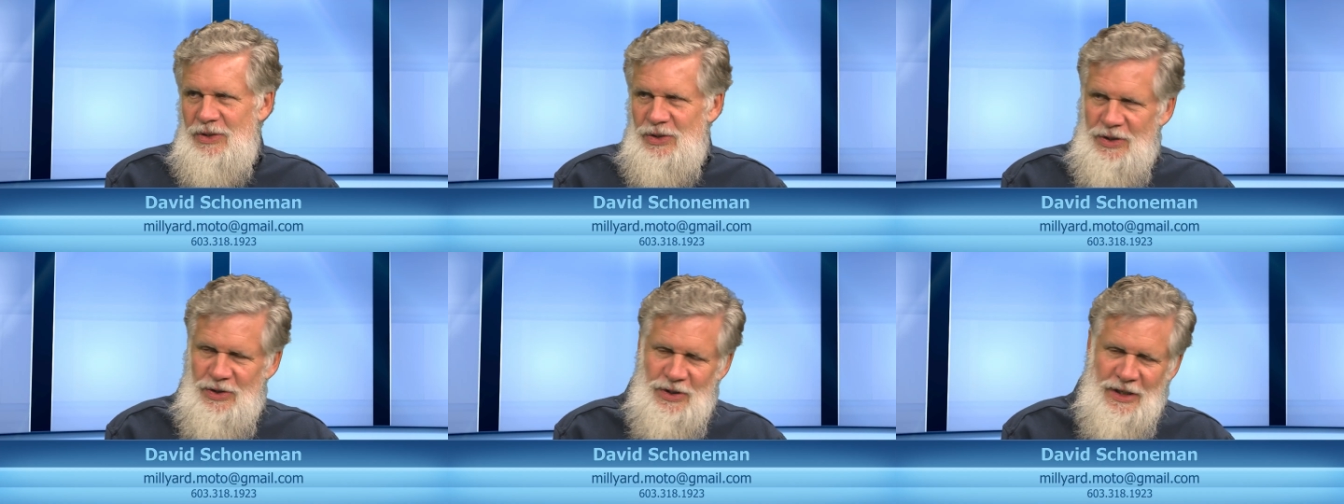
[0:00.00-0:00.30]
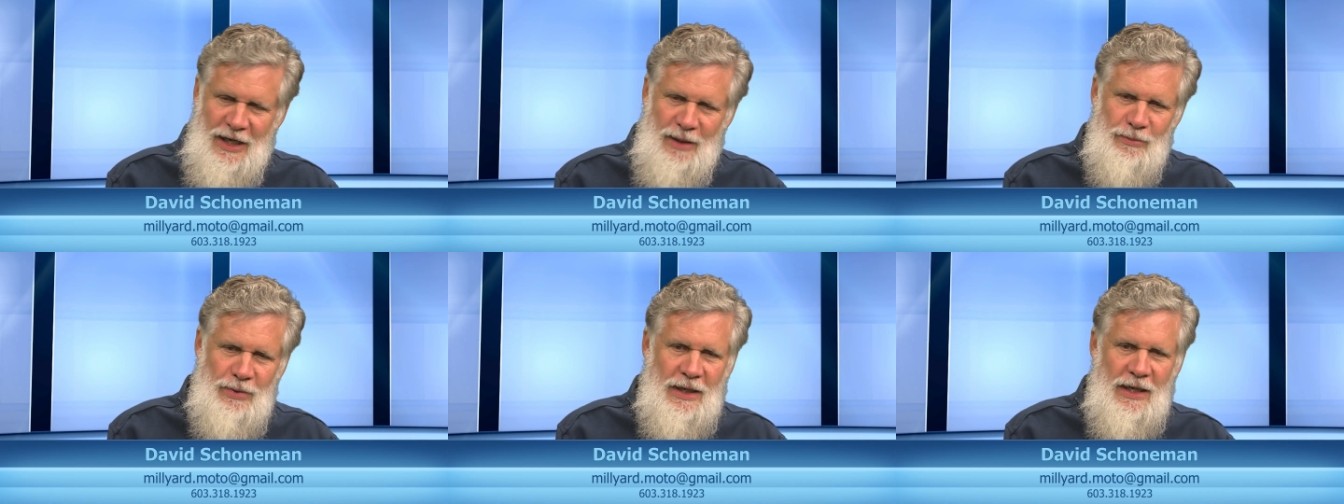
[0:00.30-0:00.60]
It's a
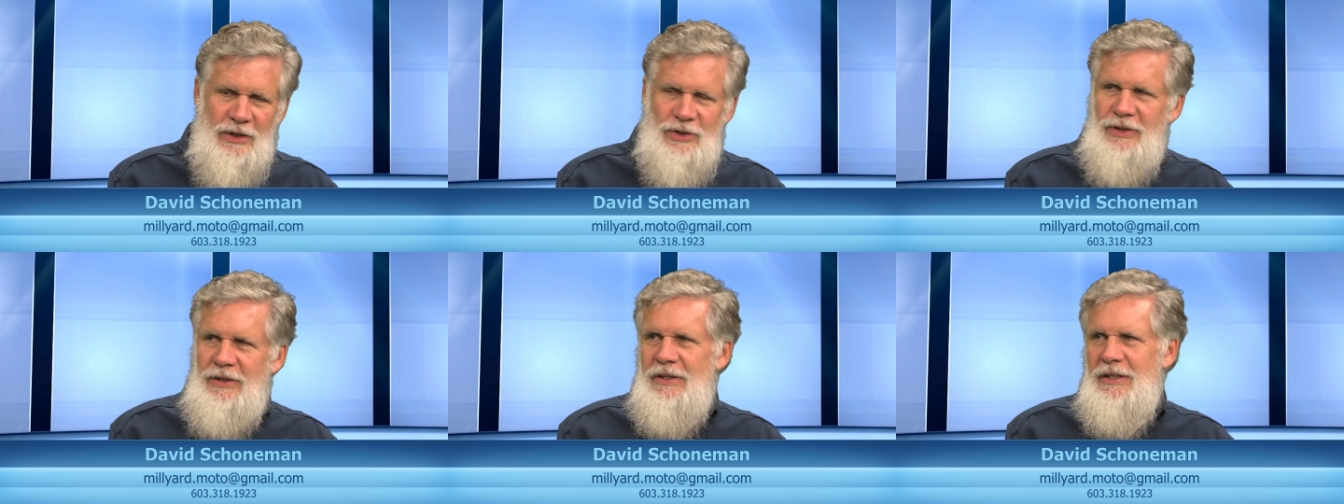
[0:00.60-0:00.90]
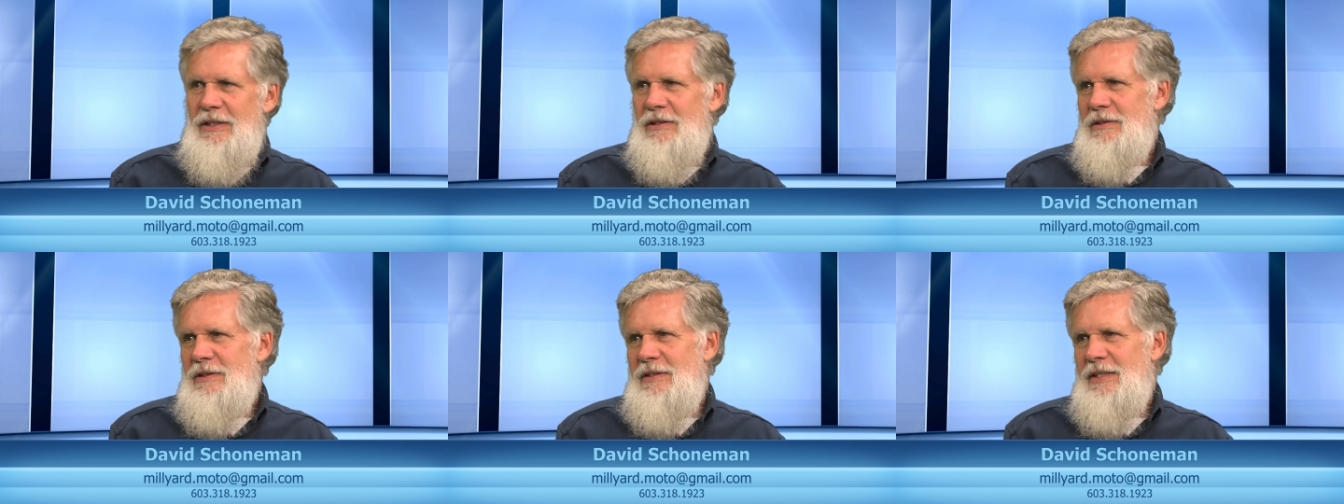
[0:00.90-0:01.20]
sandblaster
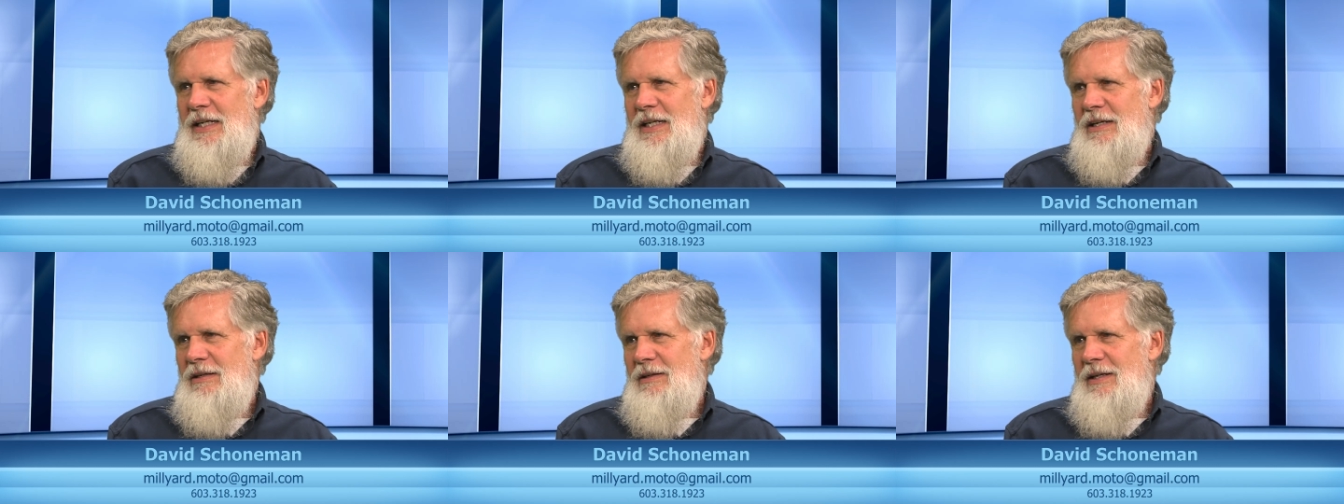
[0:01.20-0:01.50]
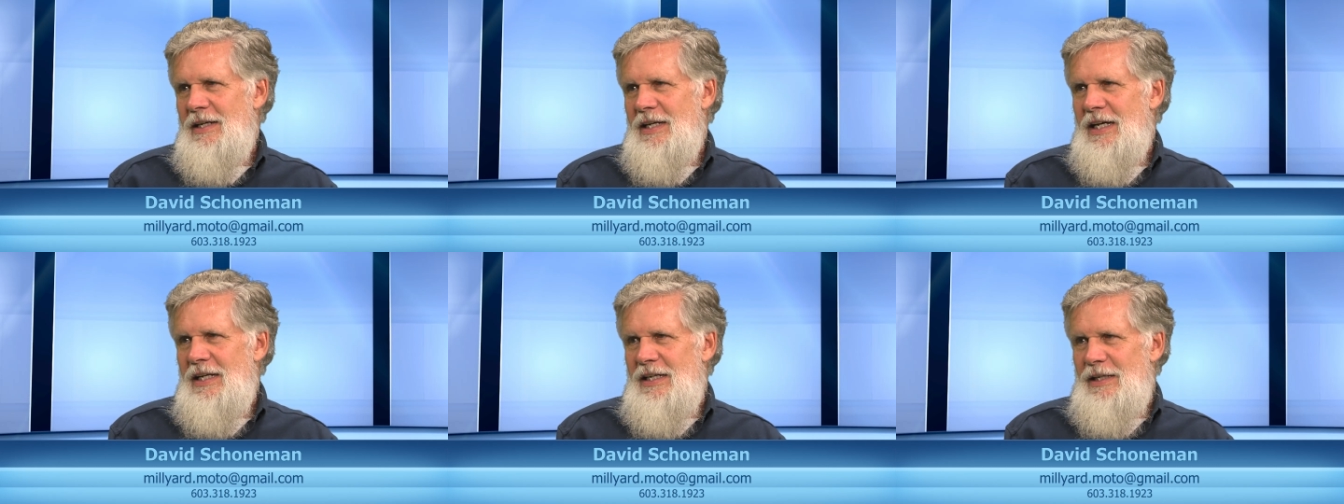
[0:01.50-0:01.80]
here in town.
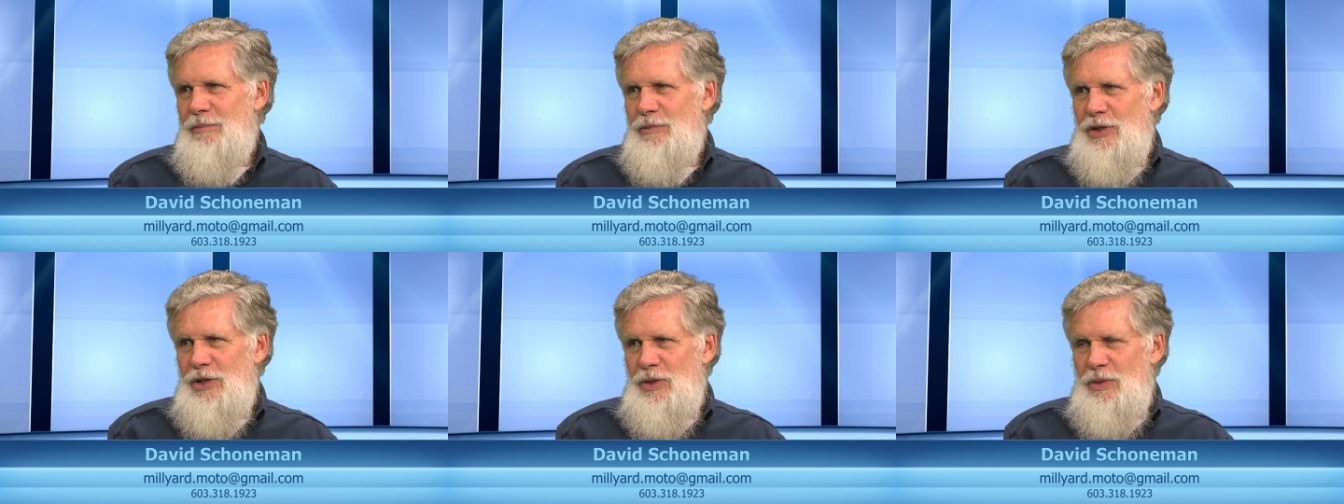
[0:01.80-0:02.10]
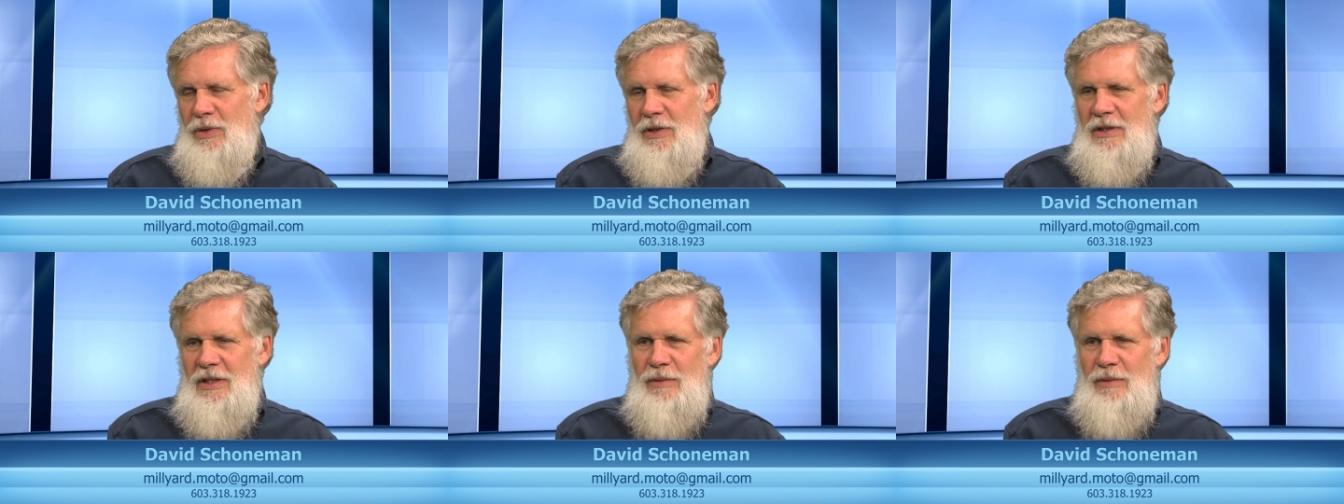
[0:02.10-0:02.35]
I had him do it.